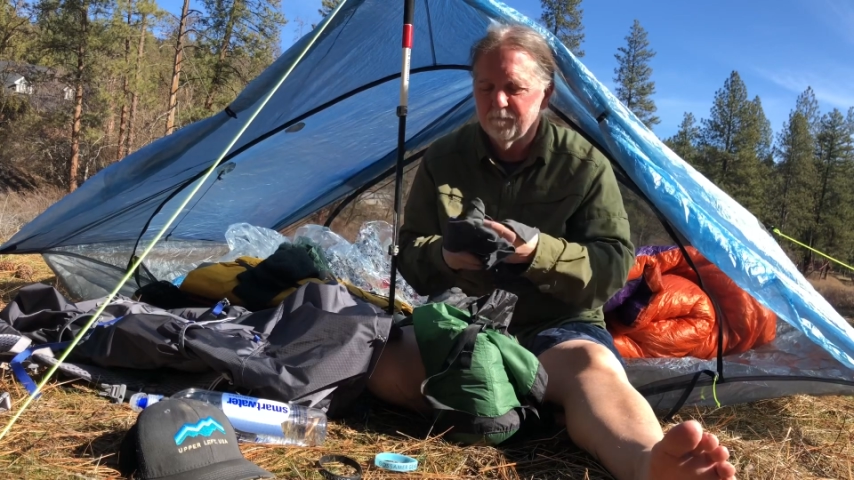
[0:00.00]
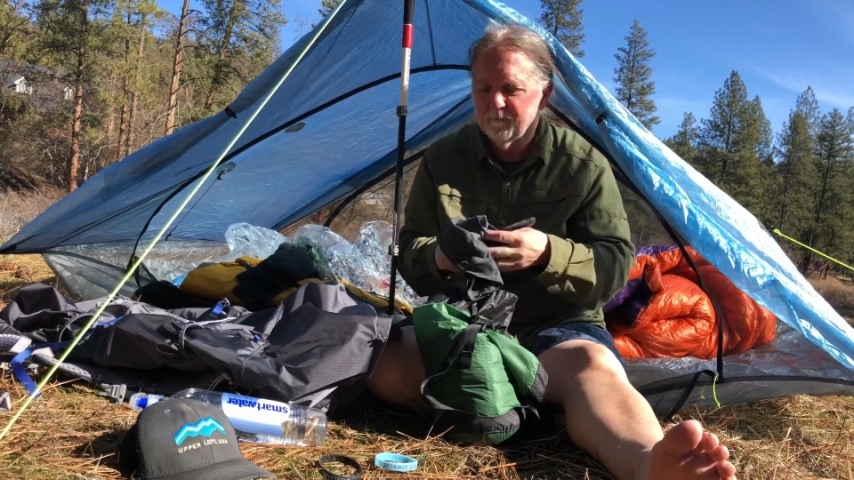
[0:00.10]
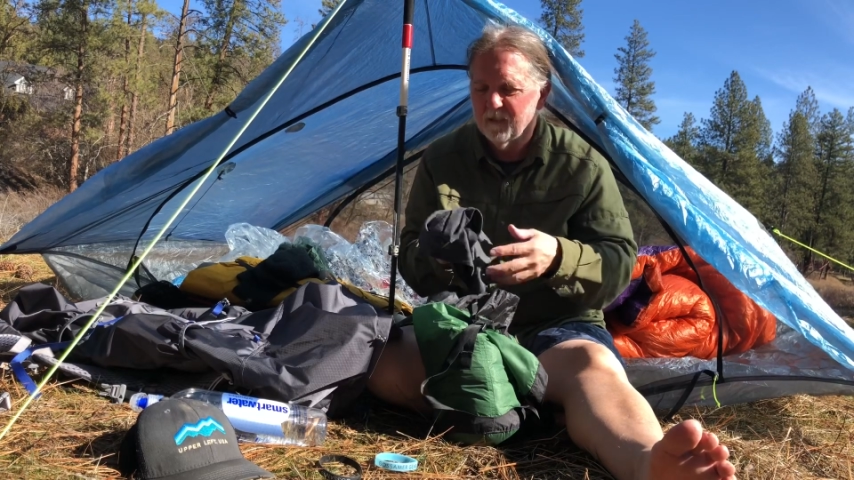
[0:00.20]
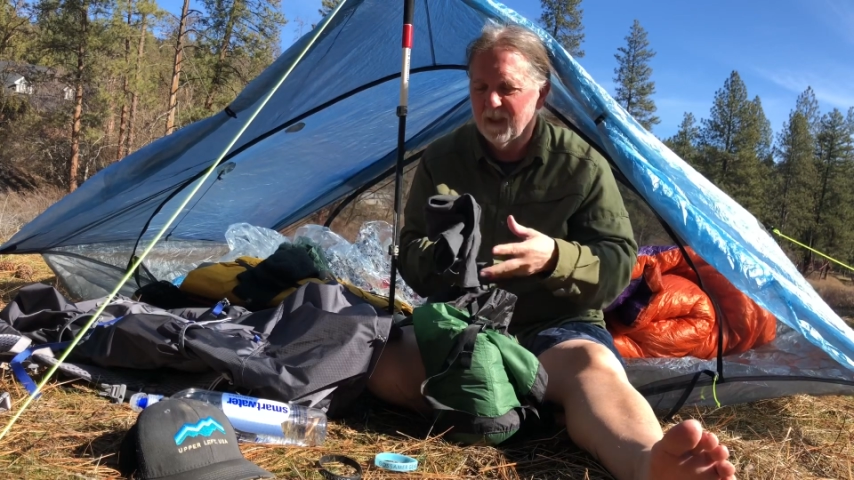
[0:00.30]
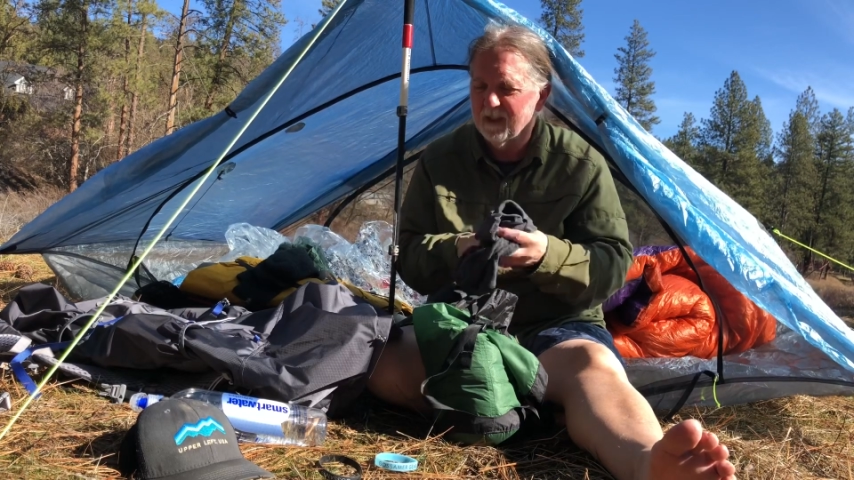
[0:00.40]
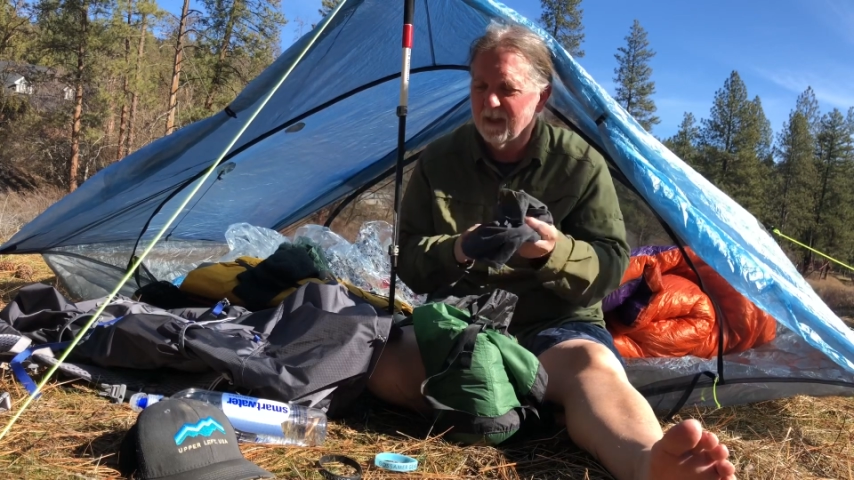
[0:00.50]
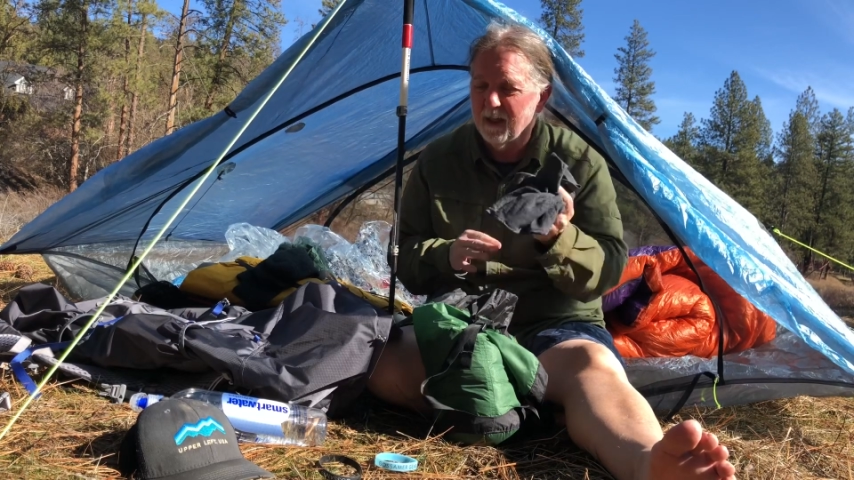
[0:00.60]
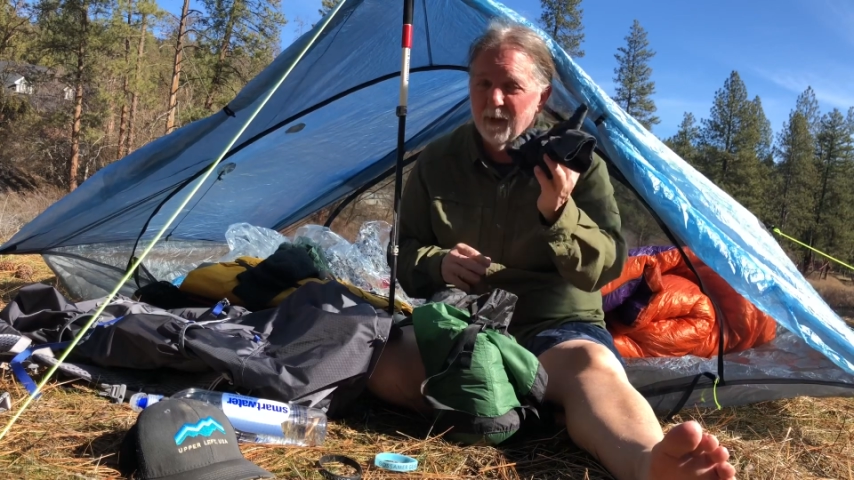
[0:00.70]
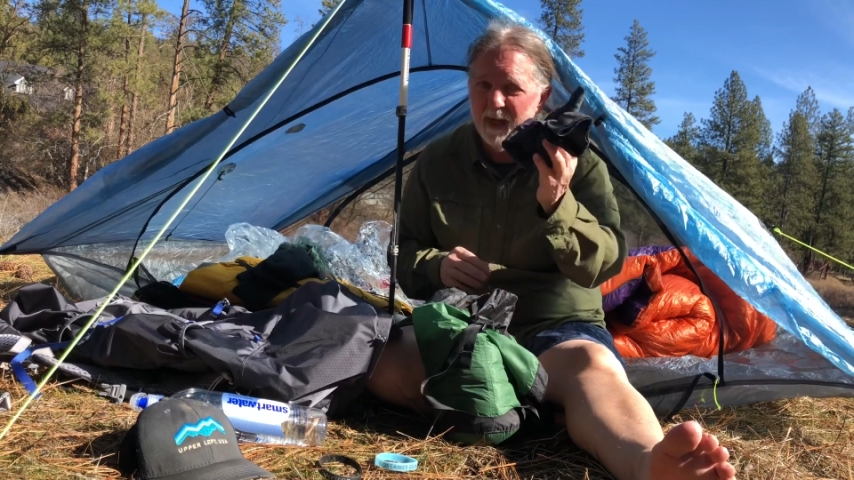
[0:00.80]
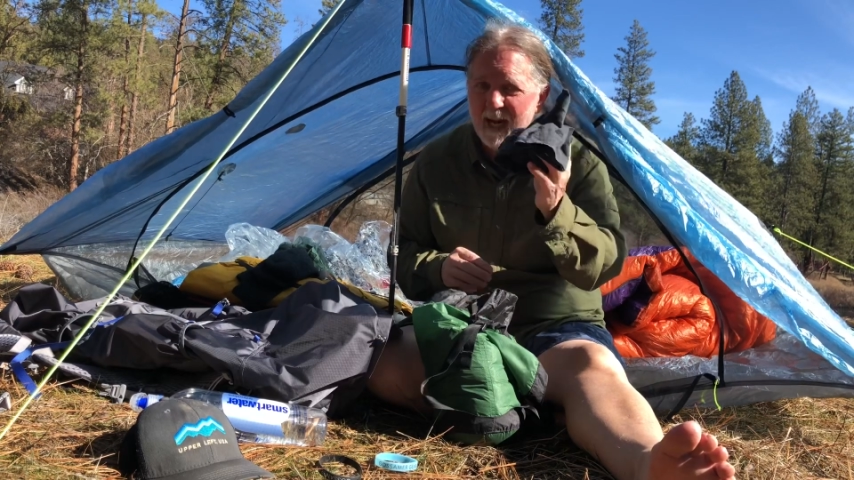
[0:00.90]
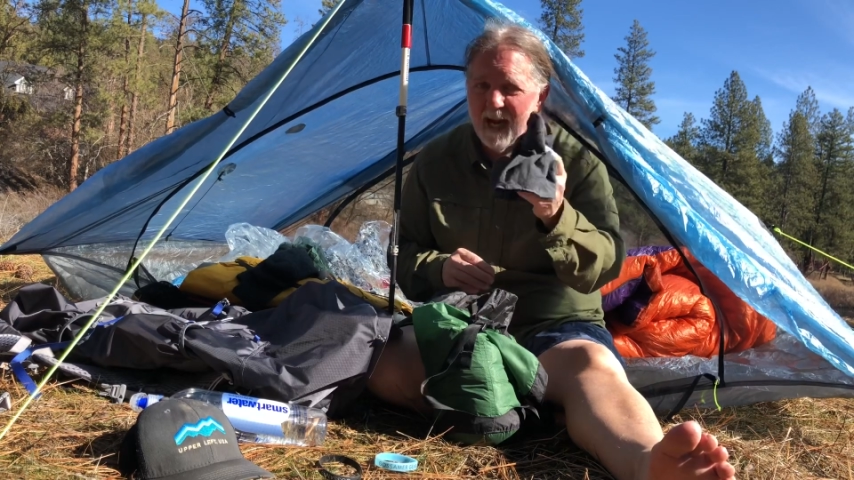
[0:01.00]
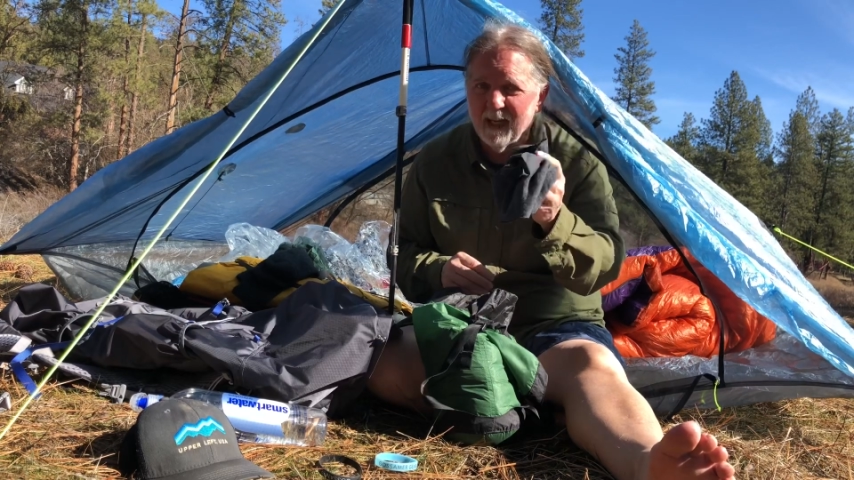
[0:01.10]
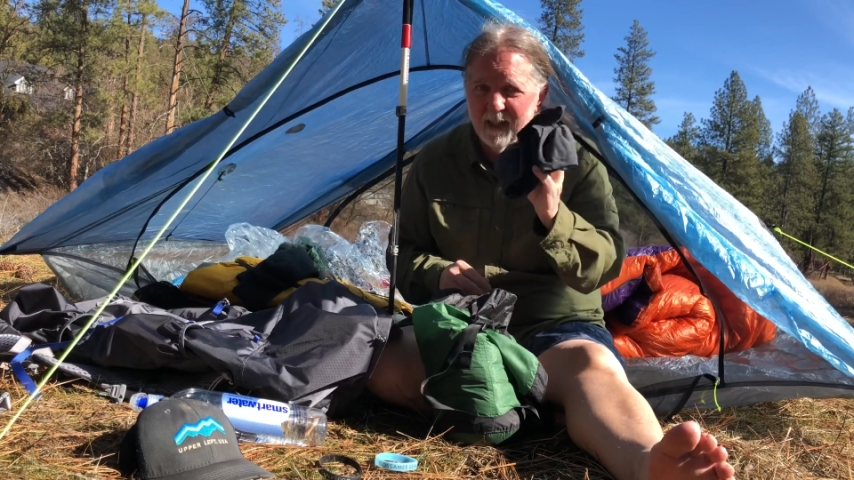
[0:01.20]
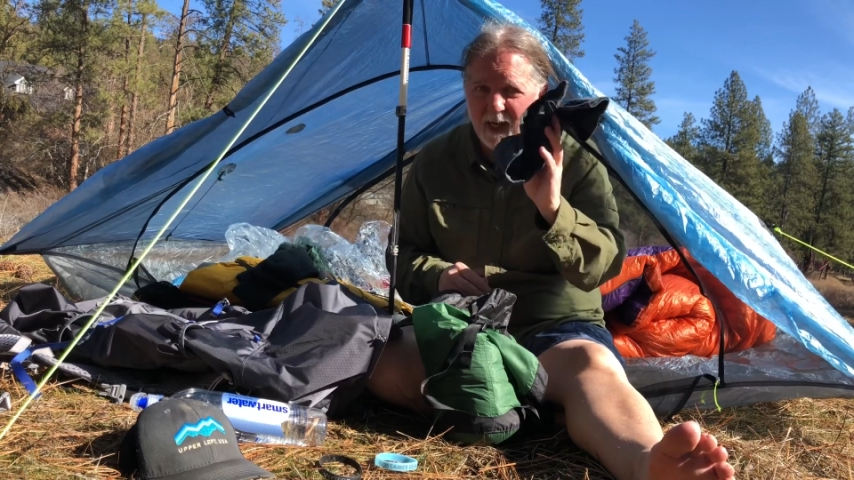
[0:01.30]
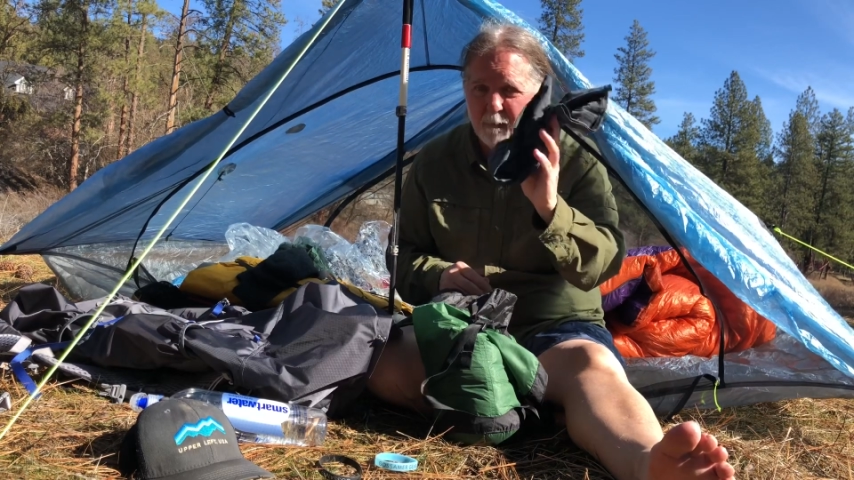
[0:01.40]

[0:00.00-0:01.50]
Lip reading: Like I said, I'm not a hat guy,